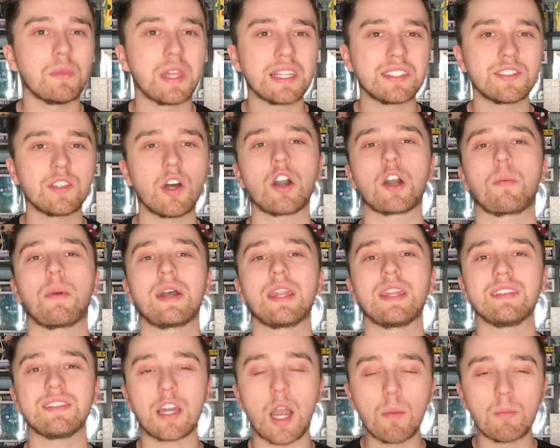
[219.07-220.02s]
Let's talk about
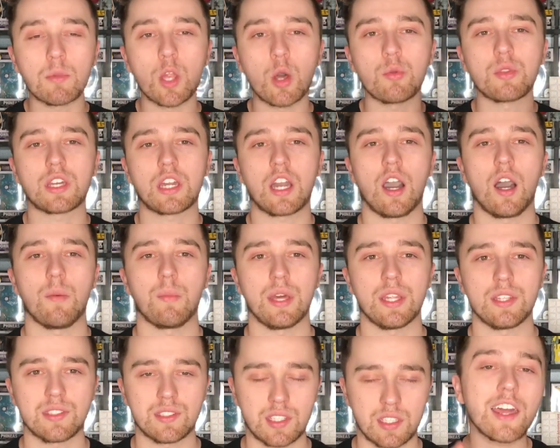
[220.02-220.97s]
it down below in the
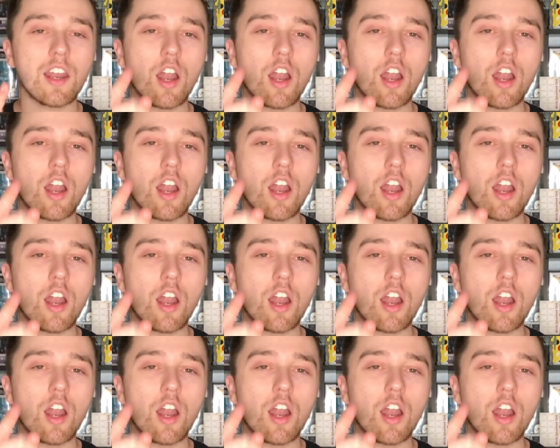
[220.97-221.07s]
comments.